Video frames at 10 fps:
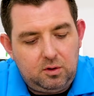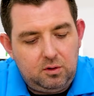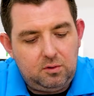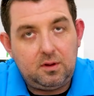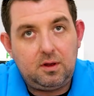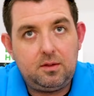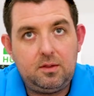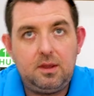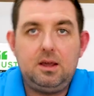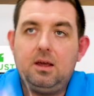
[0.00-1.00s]
use
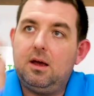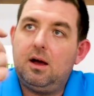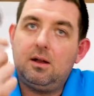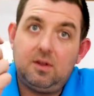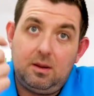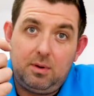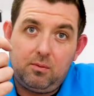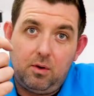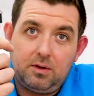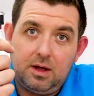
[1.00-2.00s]
the Hunter MP
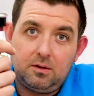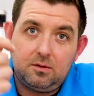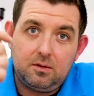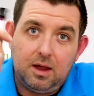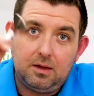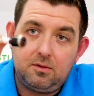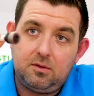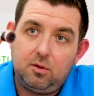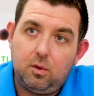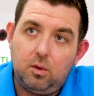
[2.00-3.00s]
rotators as
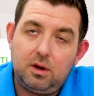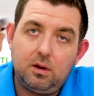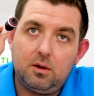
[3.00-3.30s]
your